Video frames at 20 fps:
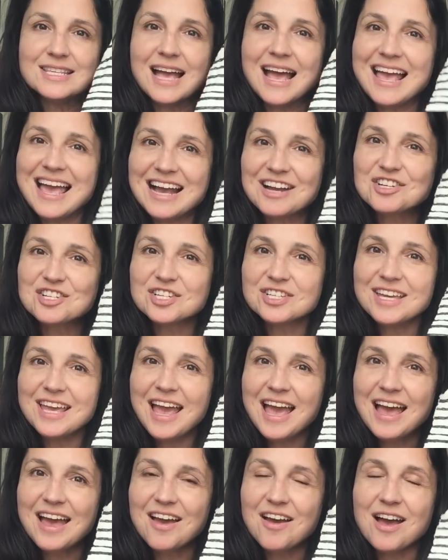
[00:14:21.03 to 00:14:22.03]
I actually
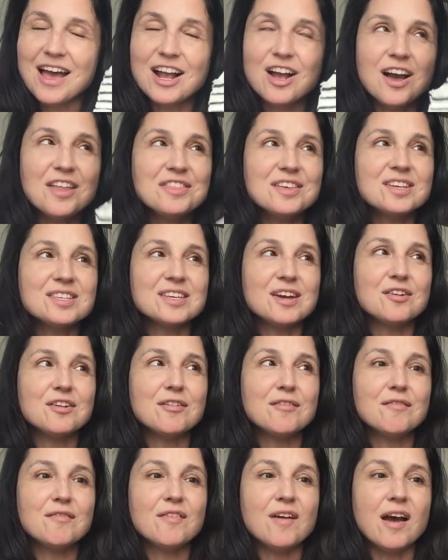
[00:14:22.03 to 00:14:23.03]
I got this out
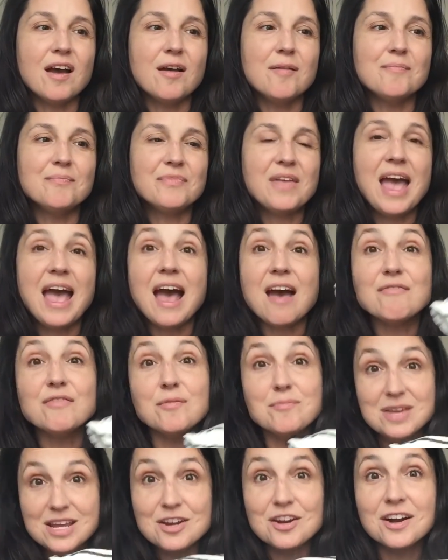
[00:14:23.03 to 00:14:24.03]
of half a
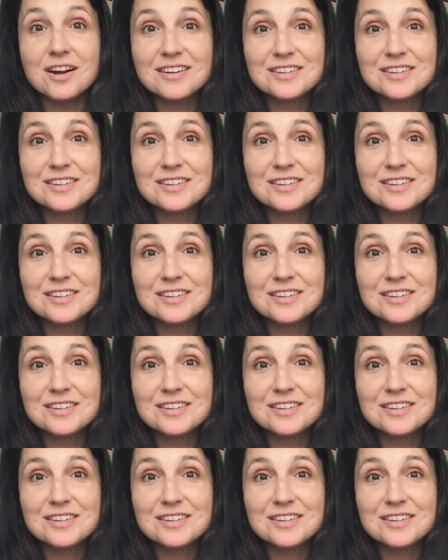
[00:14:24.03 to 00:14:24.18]
meter.